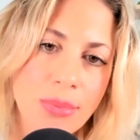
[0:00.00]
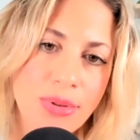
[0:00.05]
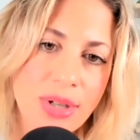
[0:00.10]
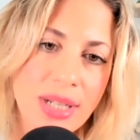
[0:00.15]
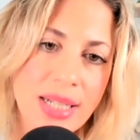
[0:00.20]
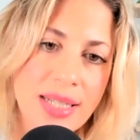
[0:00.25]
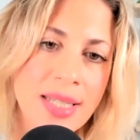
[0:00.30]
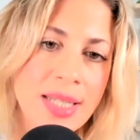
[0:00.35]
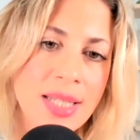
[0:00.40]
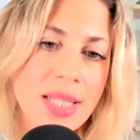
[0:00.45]

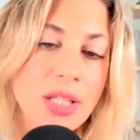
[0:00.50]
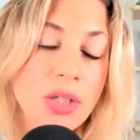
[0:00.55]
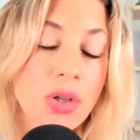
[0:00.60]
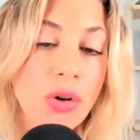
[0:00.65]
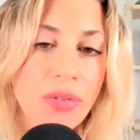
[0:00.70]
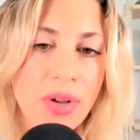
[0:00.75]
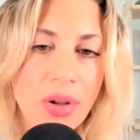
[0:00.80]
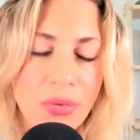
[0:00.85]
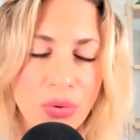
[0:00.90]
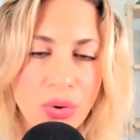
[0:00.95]
priests
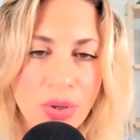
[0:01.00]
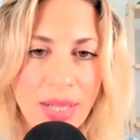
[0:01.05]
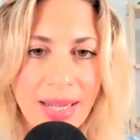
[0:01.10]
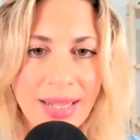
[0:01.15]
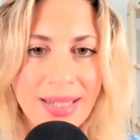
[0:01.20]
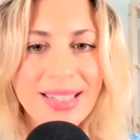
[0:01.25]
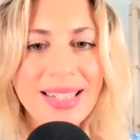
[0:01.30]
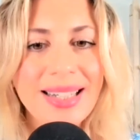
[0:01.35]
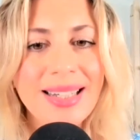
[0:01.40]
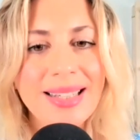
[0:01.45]
of
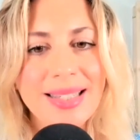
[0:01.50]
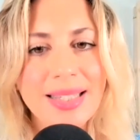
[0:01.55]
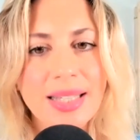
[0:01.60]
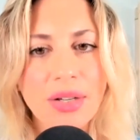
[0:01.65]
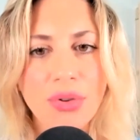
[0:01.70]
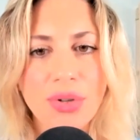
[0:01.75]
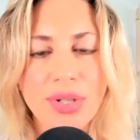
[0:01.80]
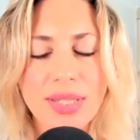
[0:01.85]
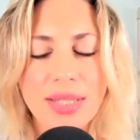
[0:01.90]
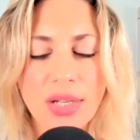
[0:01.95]
Aphrodite and
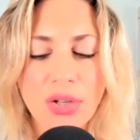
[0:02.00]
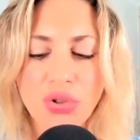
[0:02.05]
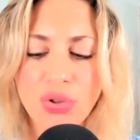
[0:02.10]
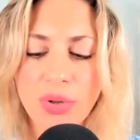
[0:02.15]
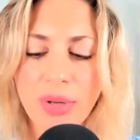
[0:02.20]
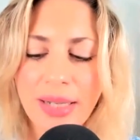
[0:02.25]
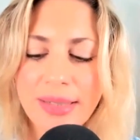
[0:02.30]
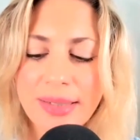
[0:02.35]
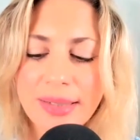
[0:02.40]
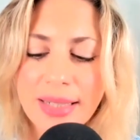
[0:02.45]
sacred
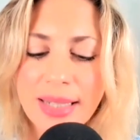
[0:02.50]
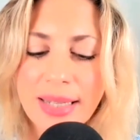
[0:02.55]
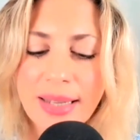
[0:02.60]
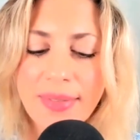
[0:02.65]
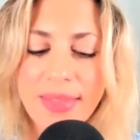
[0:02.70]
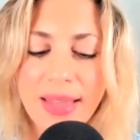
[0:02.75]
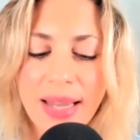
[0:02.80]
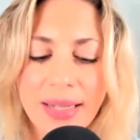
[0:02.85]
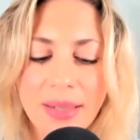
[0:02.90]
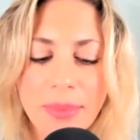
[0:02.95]
sexuality
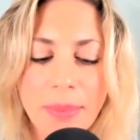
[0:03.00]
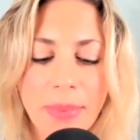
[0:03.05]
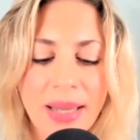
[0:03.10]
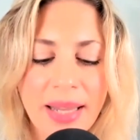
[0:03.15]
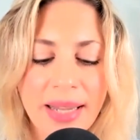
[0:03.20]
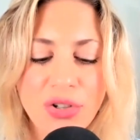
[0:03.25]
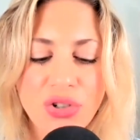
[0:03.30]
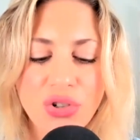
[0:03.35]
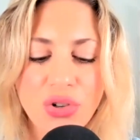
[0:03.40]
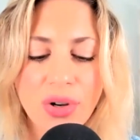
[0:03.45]
that
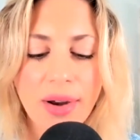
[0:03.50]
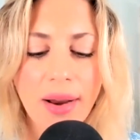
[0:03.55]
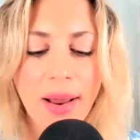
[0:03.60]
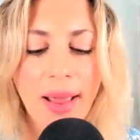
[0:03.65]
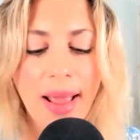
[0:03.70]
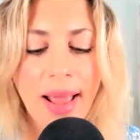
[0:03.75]
pleasure